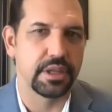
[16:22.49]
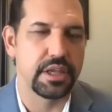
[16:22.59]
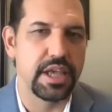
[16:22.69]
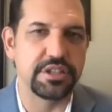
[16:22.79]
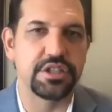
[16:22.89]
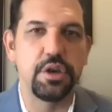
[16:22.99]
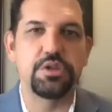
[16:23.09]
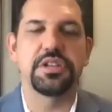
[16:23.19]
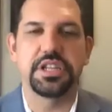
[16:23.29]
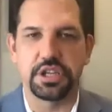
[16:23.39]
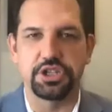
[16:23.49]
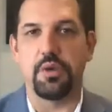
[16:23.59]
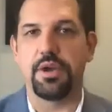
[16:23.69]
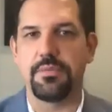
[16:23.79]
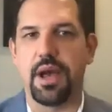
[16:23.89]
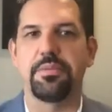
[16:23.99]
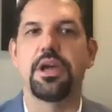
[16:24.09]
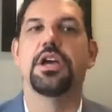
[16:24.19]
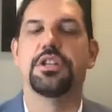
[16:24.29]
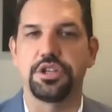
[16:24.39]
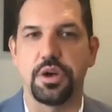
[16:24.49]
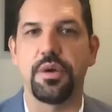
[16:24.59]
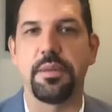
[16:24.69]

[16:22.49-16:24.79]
It's usually to show him up, to show him